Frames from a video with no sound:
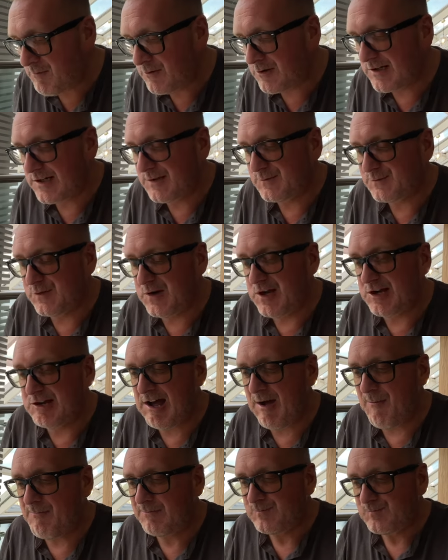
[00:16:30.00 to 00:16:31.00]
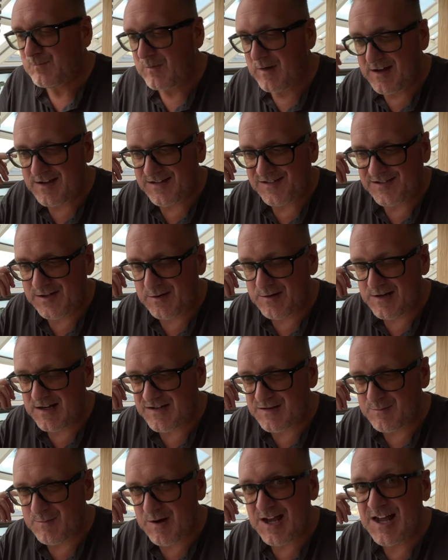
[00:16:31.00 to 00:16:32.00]
going in for it again. It's going
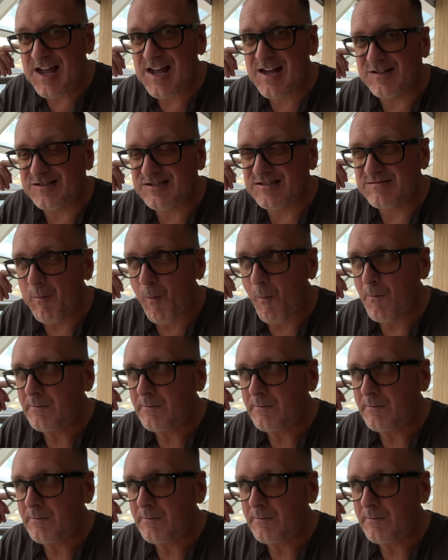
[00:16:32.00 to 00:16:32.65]
into my ears.